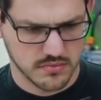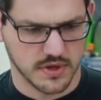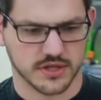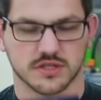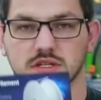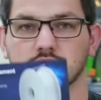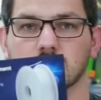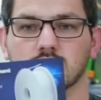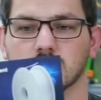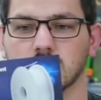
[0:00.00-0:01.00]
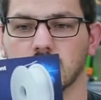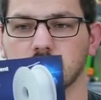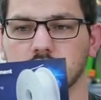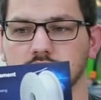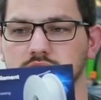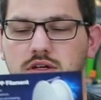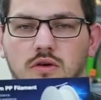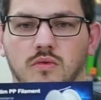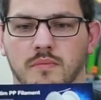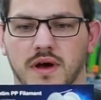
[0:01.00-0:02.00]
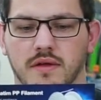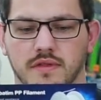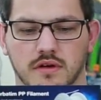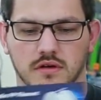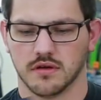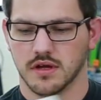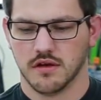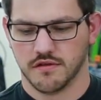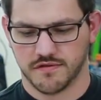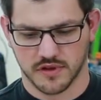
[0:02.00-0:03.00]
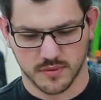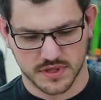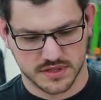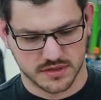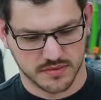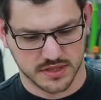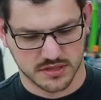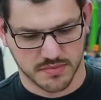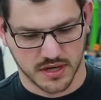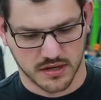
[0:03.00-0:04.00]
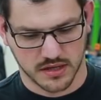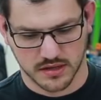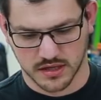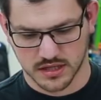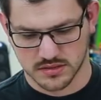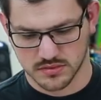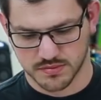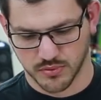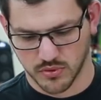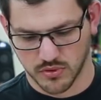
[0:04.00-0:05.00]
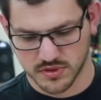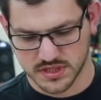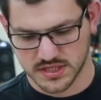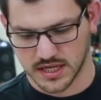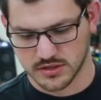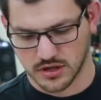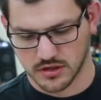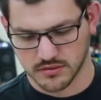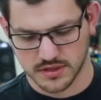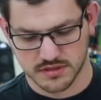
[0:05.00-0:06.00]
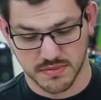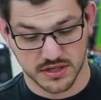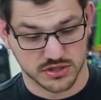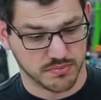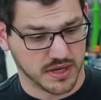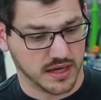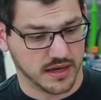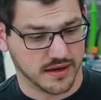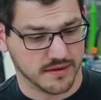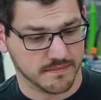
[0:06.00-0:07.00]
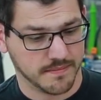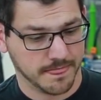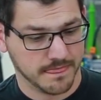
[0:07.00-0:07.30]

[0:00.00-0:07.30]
Yeah, just a little card here to tell about their filament, some things about it, the custom spool, it's a tight tolerance, made in Japan,